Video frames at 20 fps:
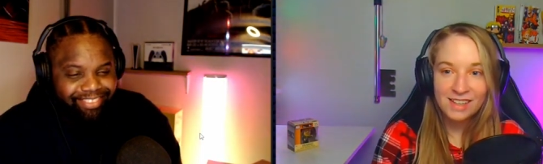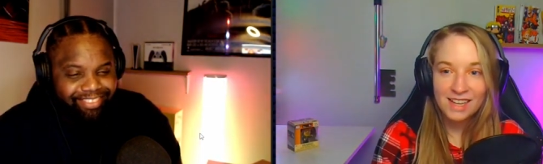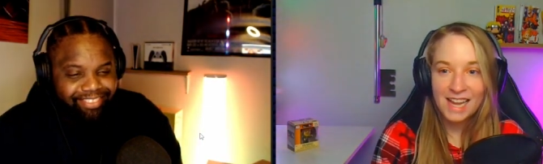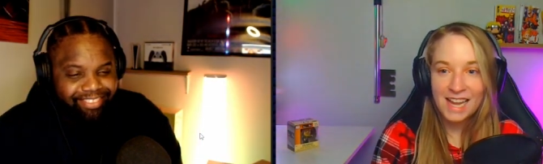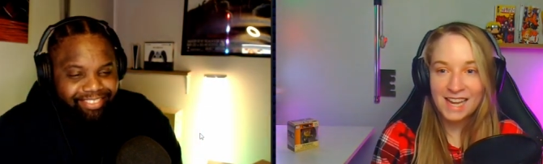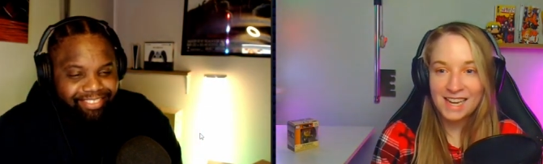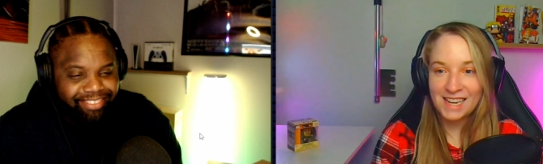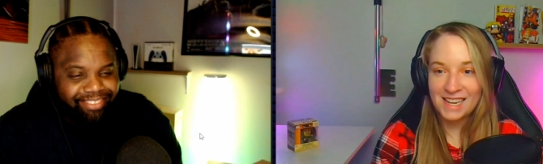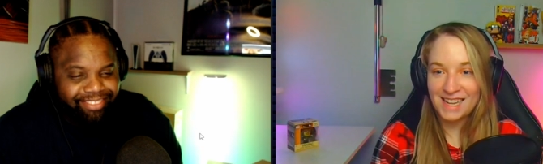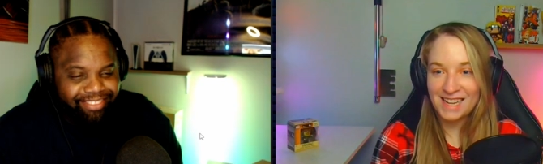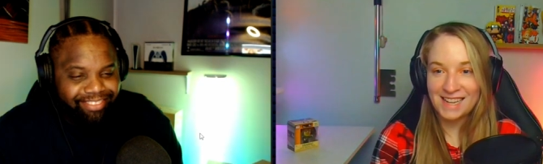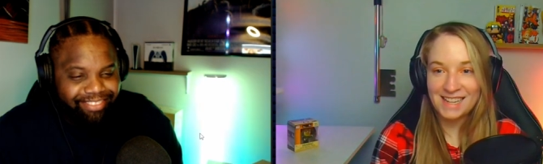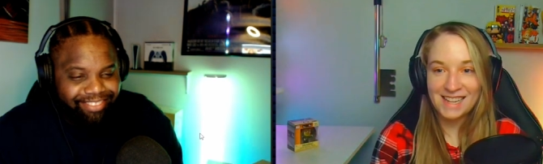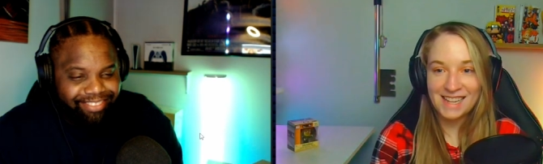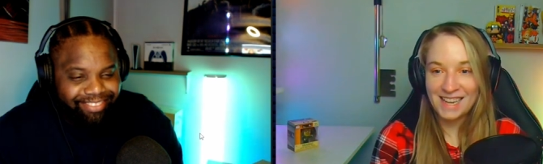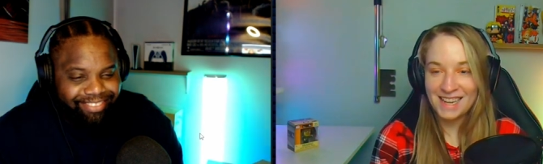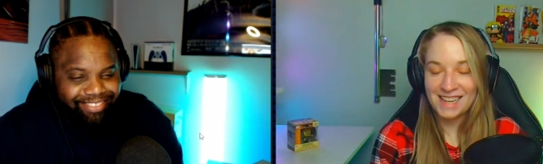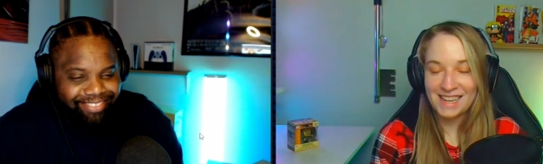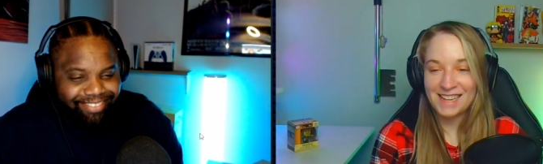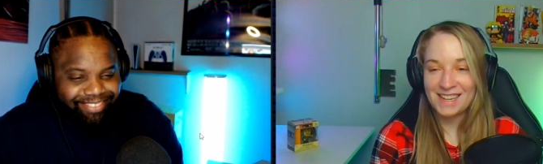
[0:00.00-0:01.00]
Speaker 1: and and
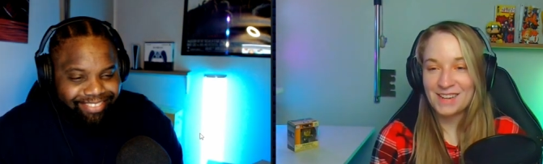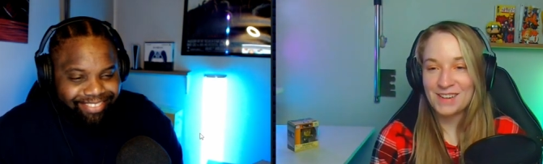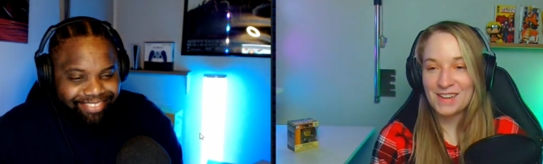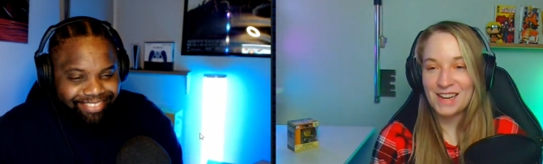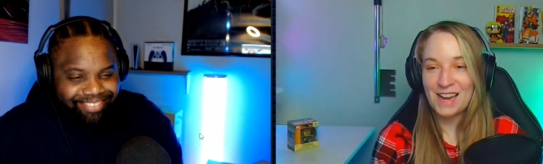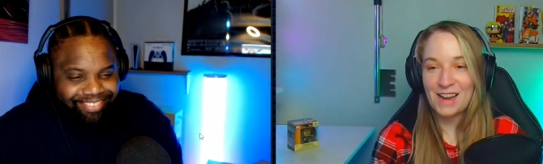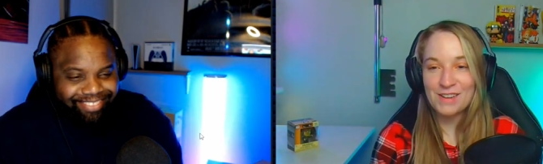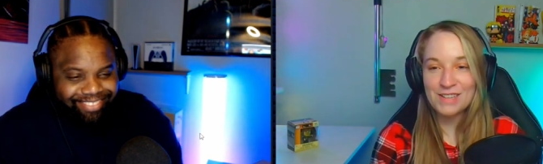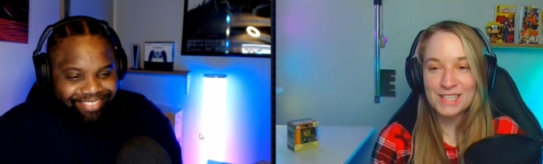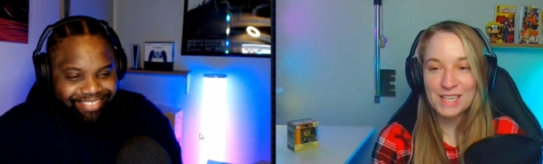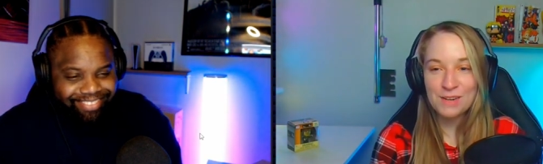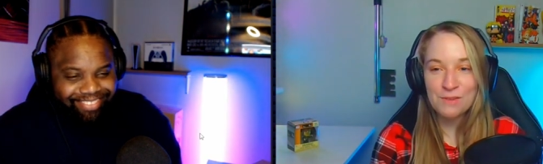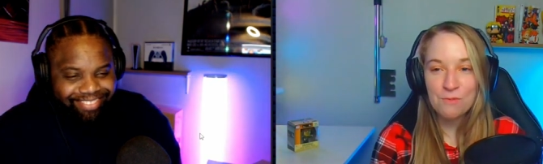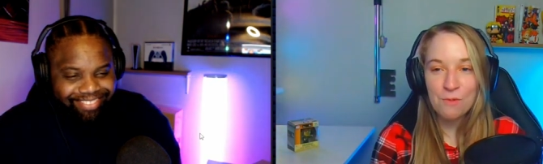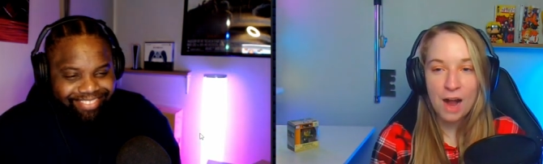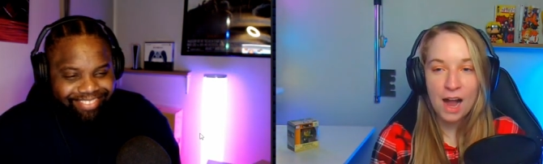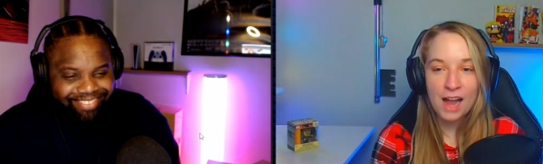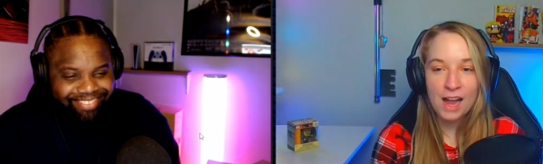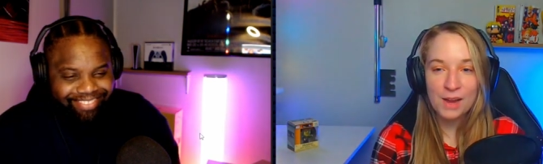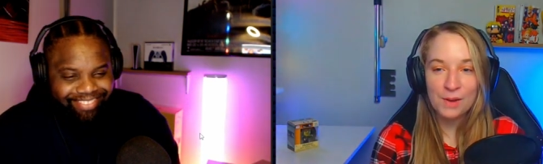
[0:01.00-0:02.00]
like I was like,
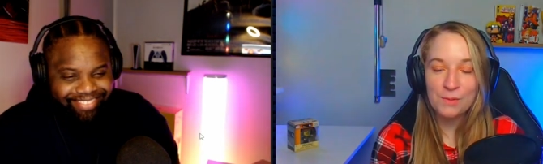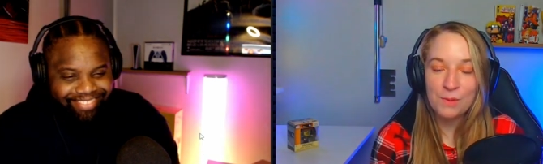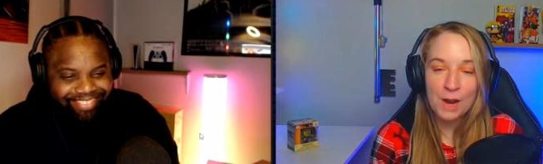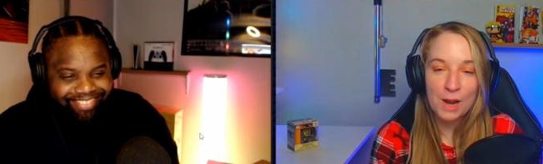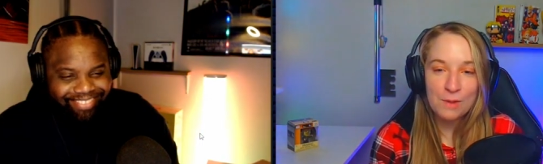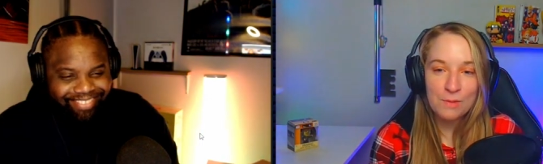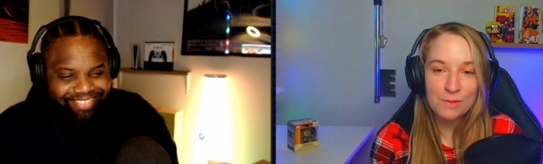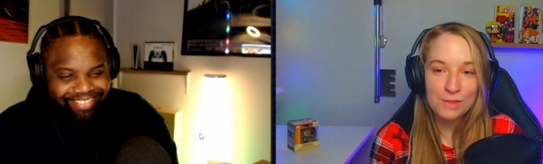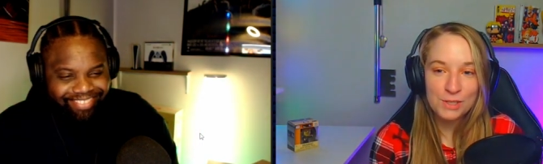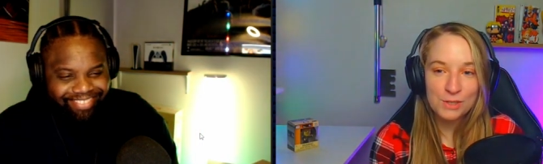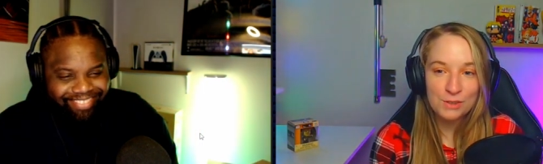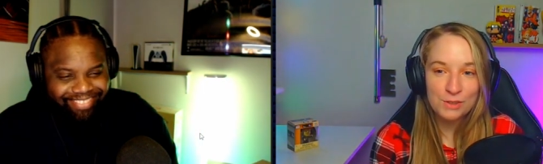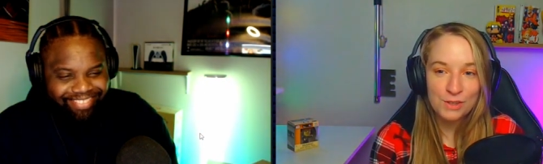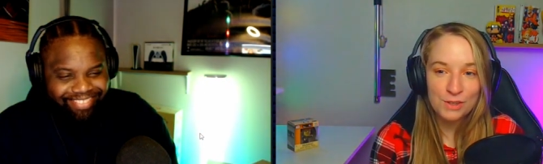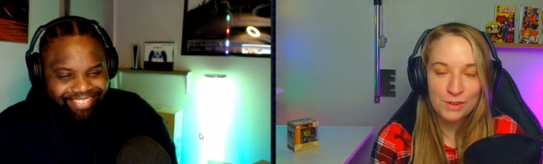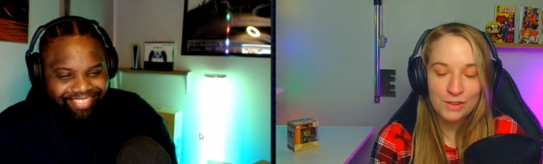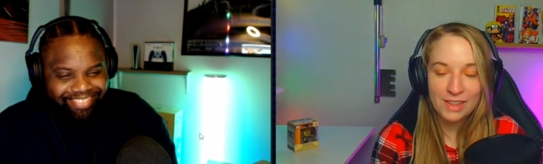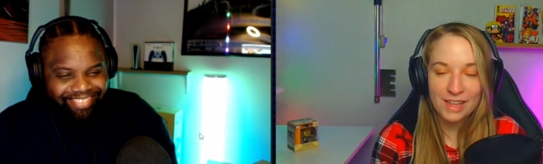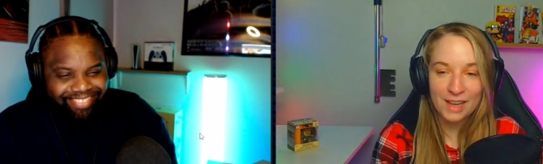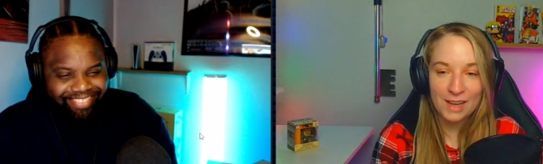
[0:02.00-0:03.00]
why? Why would you
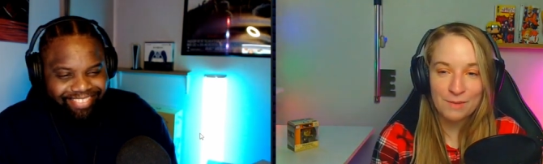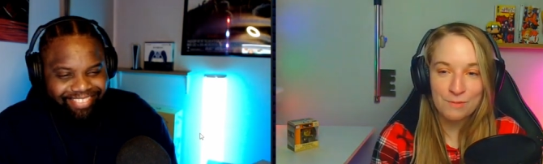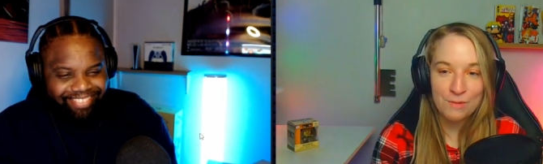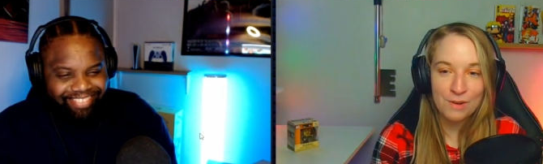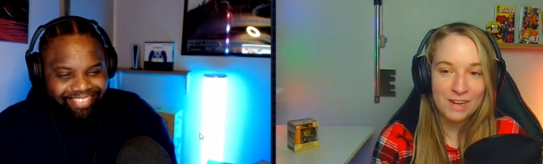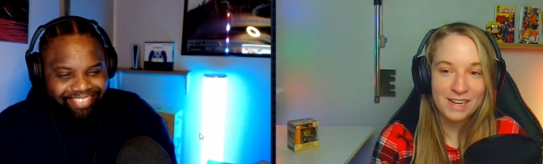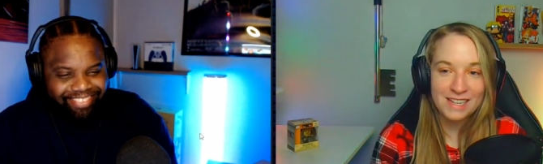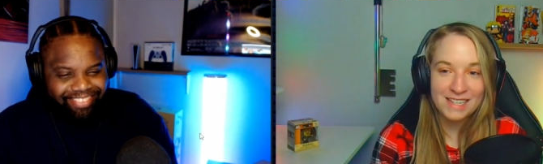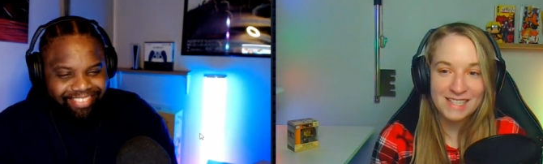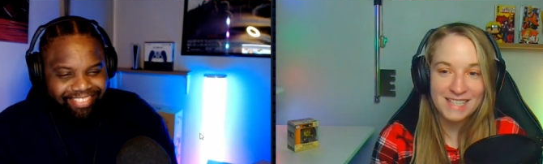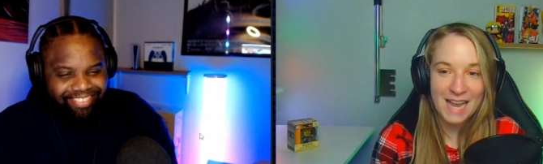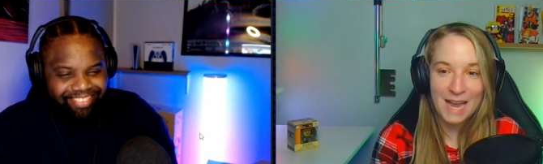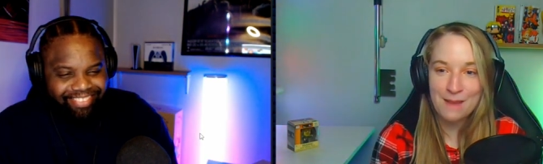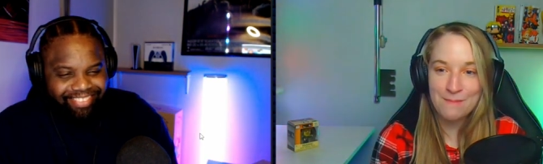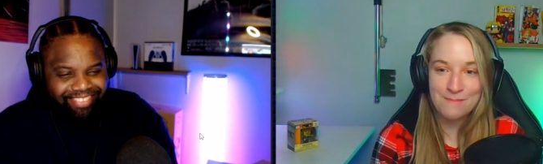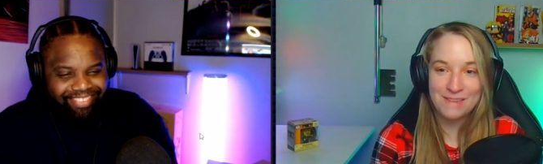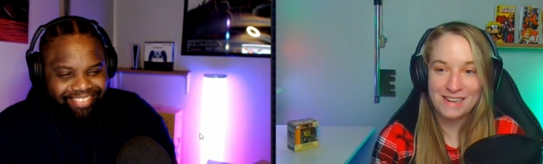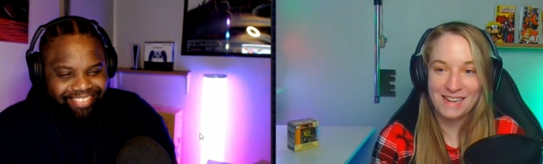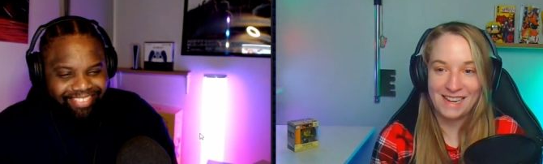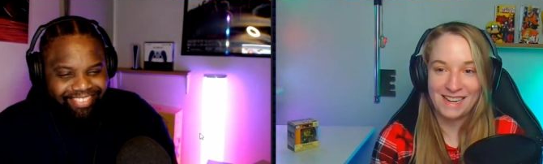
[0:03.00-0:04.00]
do that? What is
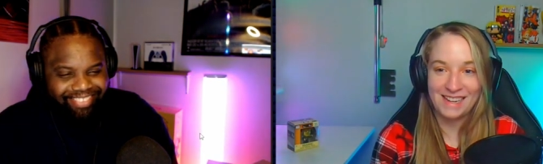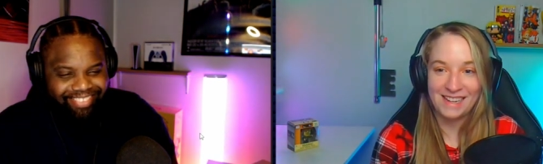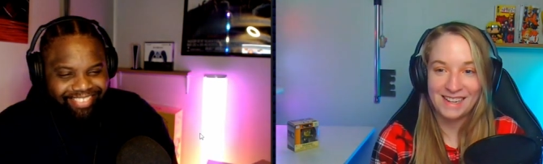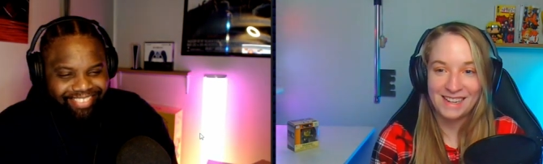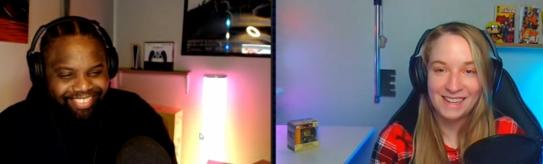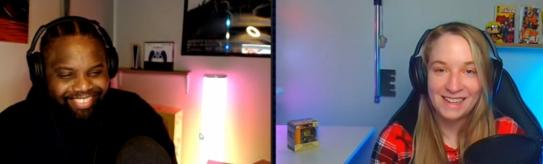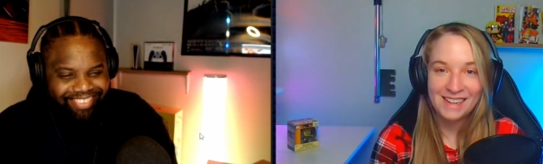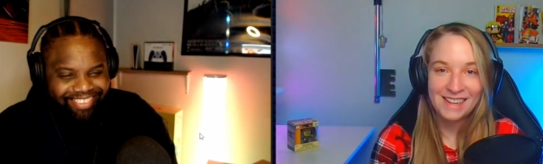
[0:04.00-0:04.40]
happening?